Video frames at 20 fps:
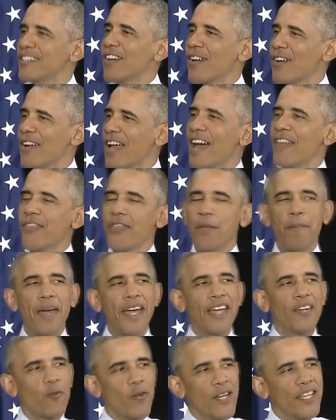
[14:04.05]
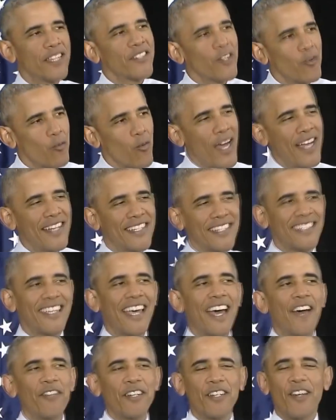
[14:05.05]
are not the main reason wages
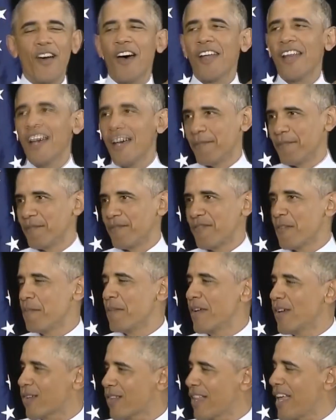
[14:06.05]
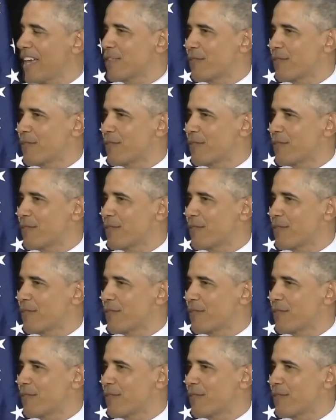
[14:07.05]
haven't gone up for middle-class